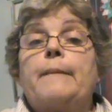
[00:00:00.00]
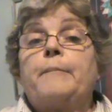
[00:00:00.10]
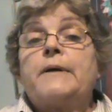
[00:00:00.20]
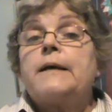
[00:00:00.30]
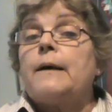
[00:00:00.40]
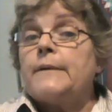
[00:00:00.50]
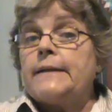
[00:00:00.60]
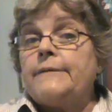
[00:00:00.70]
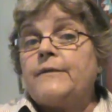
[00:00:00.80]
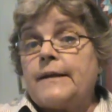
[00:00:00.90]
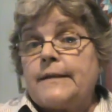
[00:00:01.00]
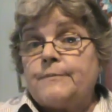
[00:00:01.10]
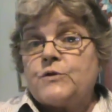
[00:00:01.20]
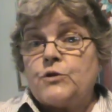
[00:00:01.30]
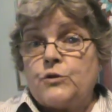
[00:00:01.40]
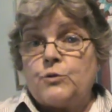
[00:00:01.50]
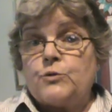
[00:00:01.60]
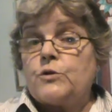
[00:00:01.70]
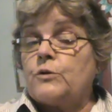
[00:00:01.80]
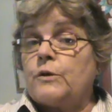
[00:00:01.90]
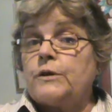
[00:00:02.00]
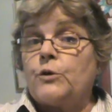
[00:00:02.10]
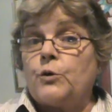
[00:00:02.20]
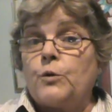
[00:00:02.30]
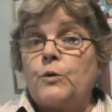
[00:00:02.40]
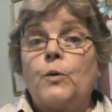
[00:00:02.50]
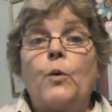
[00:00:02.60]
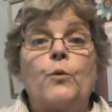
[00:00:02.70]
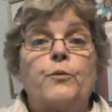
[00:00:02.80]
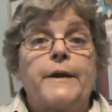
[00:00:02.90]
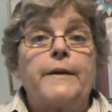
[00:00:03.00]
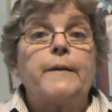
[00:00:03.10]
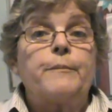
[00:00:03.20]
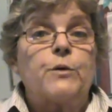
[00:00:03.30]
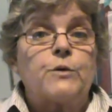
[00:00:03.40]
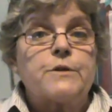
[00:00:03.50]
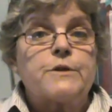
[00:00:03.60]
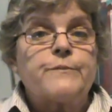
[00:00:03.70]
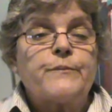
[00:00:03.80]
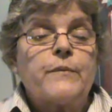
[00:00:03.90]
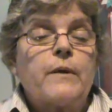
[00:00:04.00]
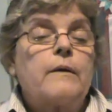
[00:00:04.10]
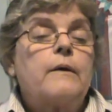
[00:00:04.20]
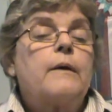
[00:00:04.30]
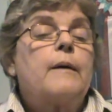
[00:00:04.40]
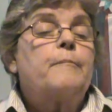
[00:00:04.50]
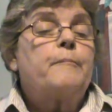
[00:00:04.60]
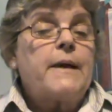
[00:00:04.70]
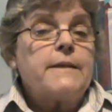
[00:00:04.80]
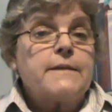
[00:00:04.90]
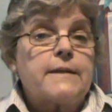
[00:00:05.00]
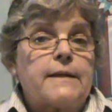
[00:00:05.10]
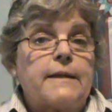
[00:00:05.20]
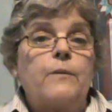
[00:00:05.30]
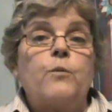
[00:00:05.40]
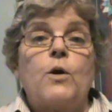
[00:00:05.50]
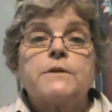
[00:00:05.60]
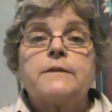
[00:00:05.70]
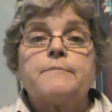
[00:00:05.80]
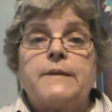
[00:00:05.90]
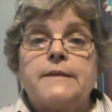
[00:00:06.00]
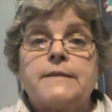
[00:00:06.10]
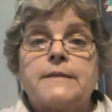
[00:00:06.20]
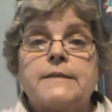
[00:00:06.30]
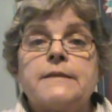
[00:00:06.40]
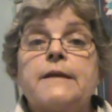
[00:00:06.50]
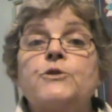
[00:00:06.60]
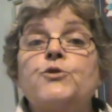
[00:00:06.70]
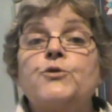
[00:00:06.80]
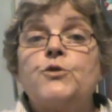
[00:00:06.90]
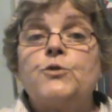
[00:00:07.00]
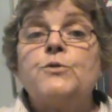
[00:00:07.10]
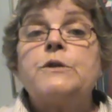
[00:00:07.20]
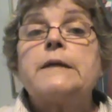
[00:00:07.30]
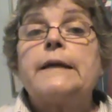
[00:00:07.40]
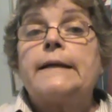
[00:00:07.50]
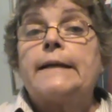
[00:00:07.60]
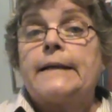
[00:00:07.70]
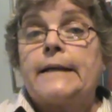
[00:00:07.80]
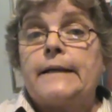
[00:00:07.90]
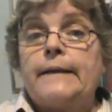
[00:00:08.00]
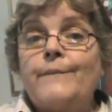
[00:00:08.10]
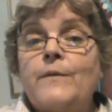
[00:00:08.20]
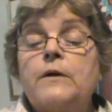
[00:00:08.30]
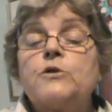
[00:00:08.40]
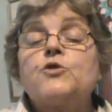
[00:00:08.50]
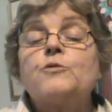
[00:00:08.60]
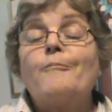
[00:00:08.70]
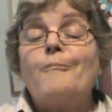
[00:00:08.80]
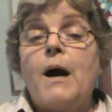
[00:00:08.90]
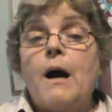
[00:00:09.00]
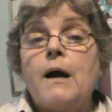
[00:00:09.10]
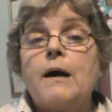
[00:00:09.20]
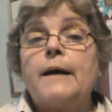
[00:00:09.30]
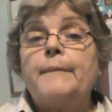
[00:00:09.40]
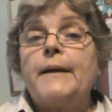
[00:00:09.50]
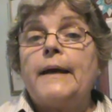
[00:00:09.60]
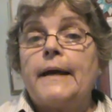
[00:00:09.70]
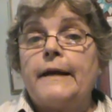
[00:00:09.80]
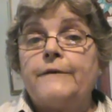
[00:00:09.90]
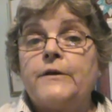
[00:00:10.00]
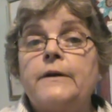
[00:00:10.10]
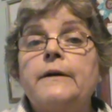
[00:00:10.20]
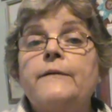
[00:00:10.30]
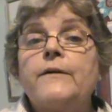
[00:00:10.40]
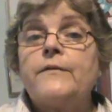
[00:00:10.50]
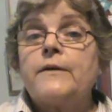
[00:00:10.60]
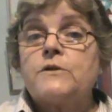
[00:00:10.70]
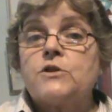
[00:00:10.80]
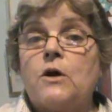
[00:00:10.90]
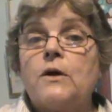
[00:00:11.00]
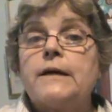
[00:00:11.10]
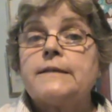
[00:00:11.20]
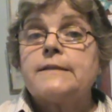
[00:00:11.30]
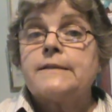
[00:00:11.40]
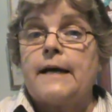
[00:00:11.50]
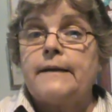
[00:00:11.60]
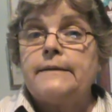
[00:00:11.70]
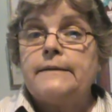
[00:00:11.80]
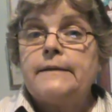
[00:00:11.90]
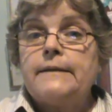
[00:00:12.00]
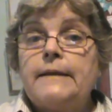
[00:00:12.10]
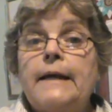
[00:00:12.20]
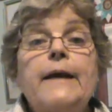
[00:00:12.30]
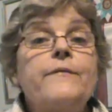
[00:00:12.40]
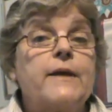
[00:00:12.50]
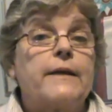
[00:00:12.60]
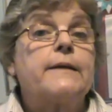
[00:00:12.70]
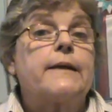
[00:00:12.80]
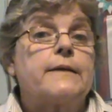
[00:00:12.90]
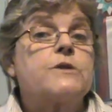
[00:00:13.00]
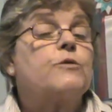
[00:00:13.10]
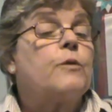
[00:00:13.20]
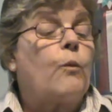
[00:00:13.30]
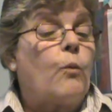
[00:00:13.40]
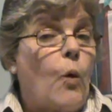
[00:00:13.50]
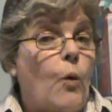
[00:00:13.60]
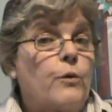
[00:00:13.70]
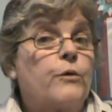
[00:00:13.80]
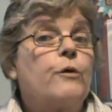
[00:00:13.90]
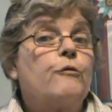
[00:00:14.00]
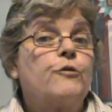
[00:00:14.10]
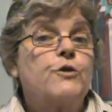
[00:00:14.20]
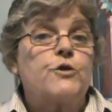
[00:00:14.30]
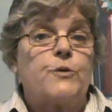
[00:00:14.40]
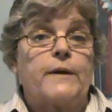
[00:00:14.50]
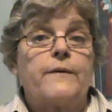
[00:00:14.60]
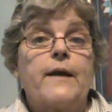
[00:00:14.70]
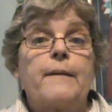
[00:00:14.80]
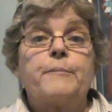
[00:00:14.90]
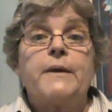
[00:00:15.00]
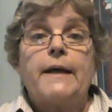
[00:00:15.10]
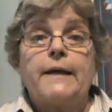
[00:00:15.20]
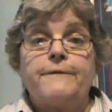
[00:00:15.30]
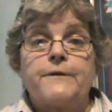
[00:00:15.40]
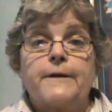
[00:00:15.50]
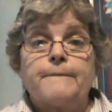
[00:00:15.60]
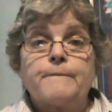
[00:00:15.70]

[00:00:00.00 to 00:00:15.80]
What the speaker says: but I will leave that up to you to look at Google or read the books. Basically, what it means is that you use a clicker to mark a behavior that the dog has done, and then it gets a reward for doing that behavior.